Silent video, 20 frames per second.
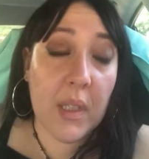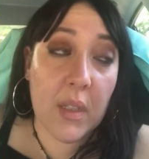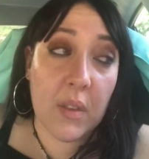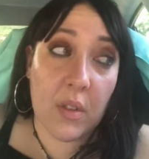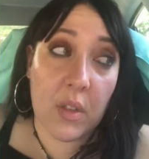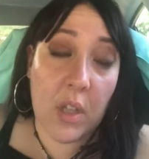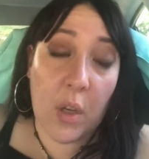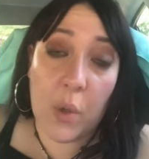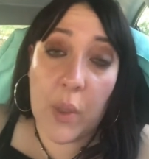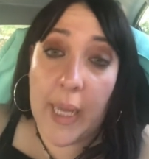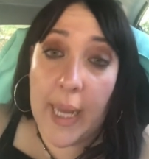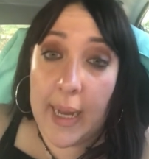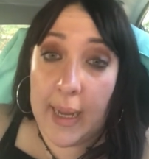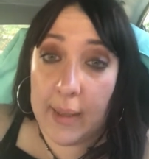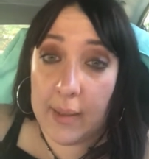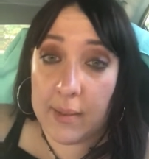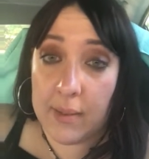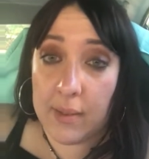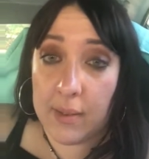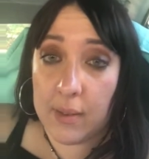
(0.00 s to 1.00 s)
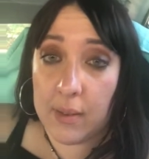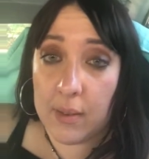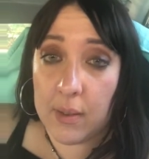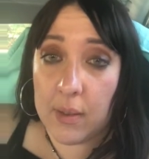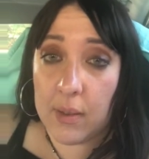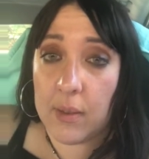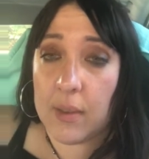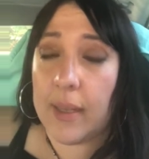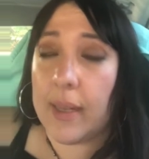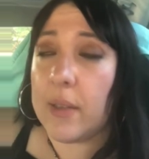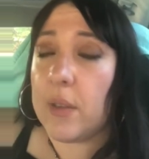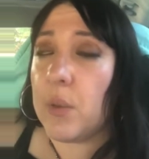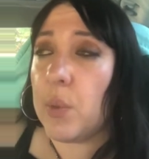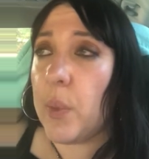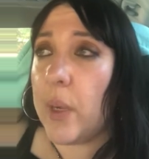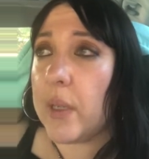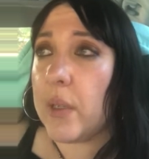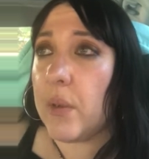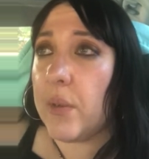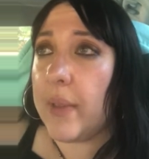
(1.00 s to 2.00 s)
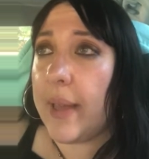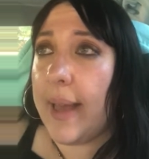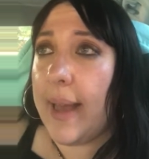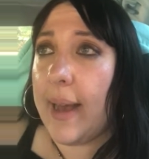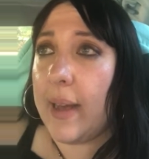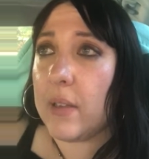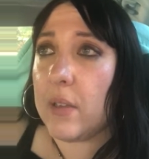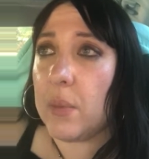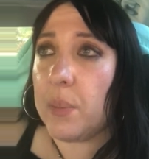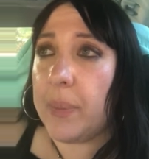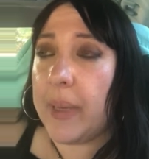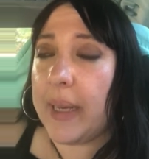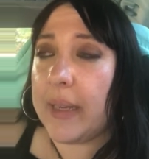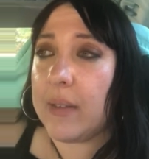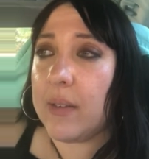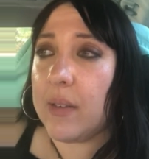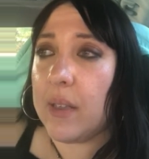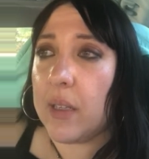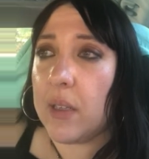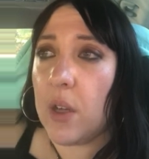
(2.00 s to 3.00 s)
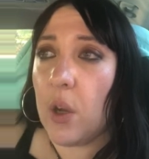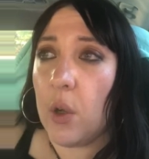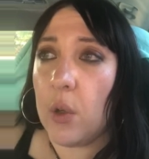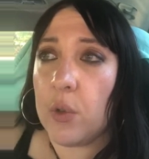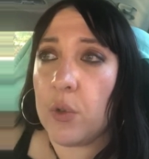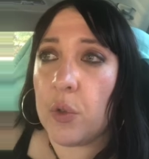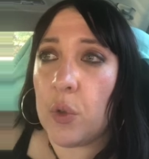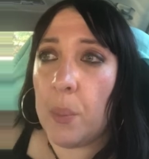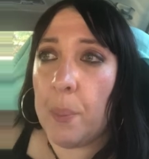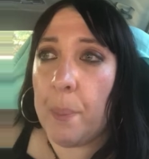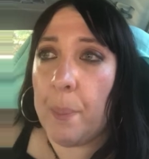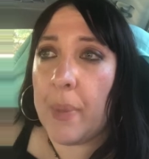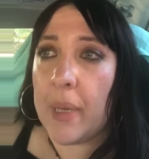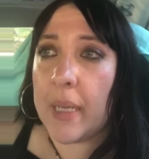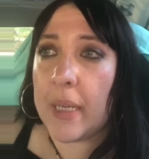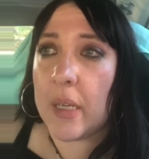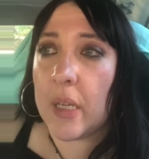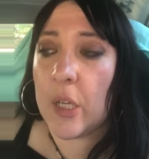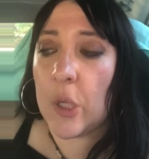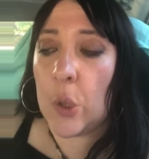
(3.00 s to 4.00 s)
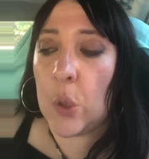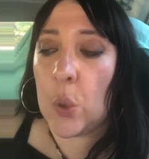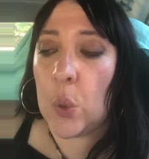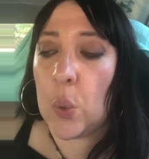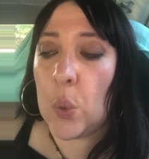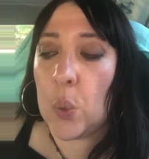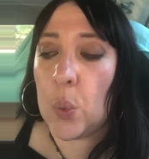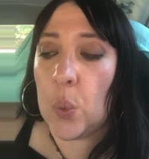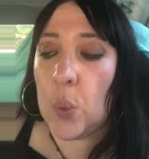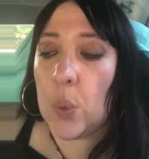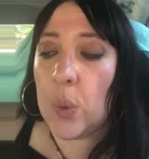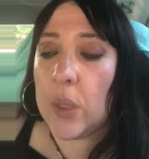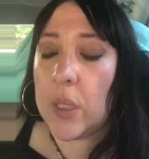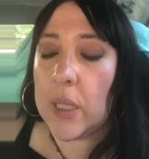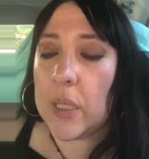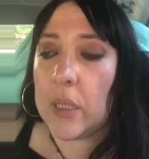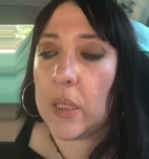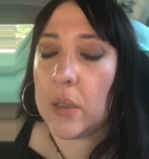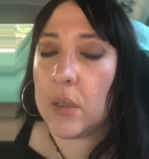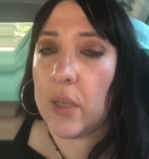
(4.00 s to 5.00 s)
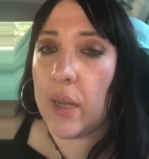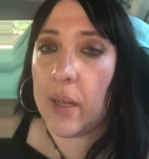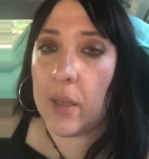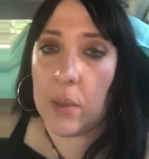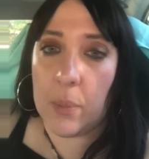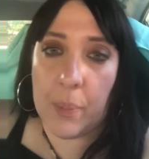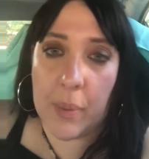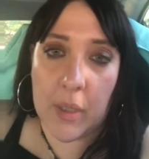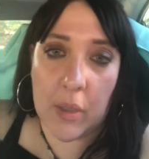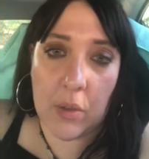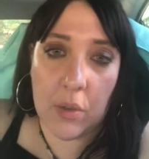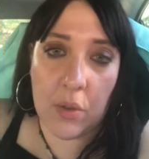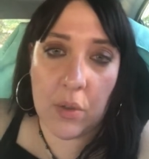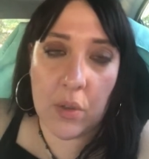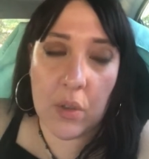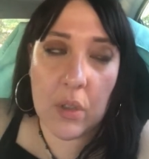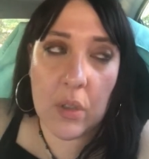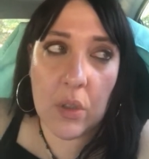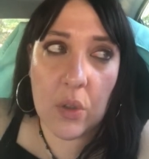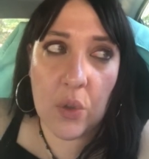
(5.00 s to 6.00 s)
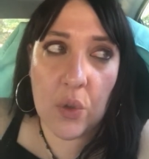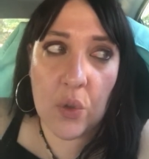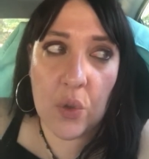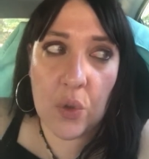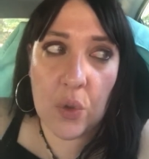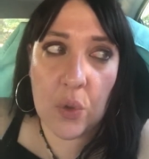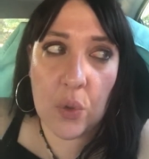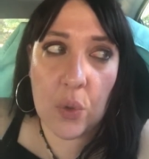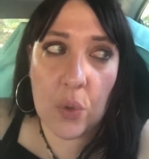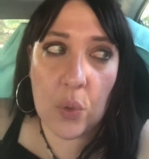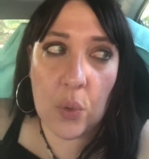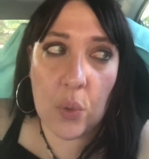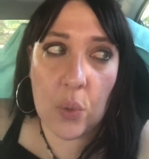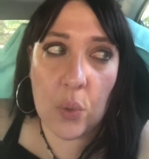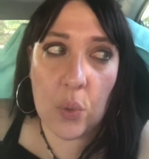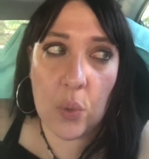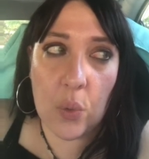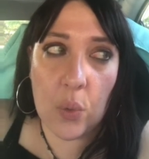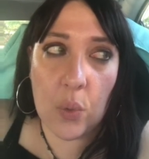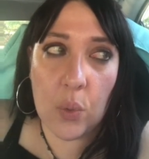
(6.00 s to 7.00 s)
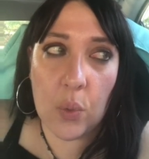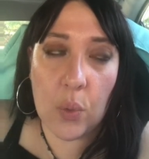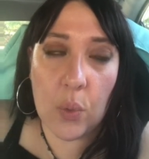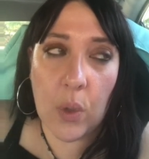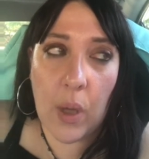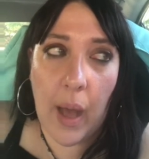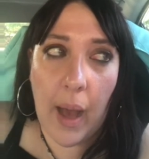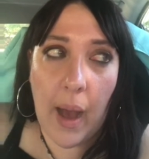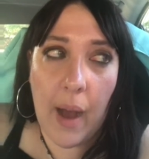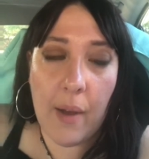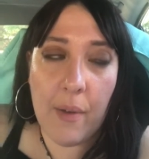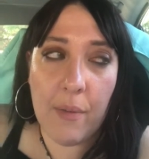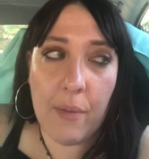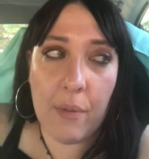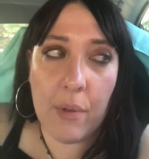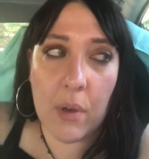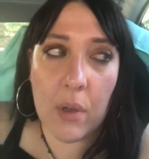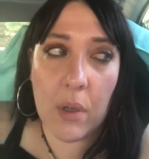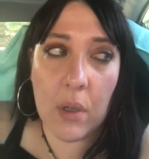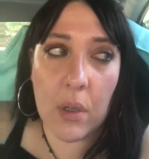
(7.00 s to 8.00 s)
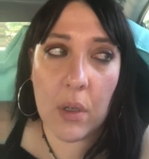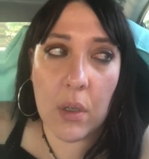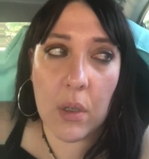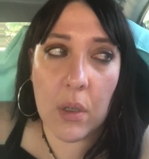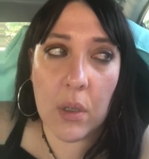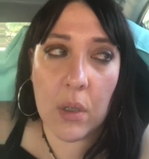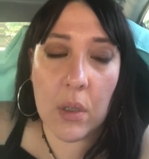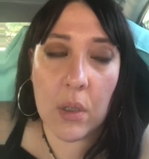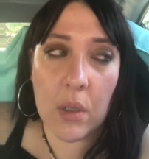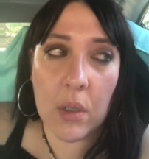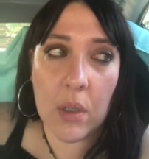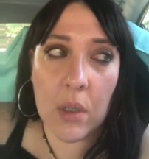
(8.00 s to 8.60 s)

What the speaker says: So yes, that's one of the aspects that also make you an adult person, to have at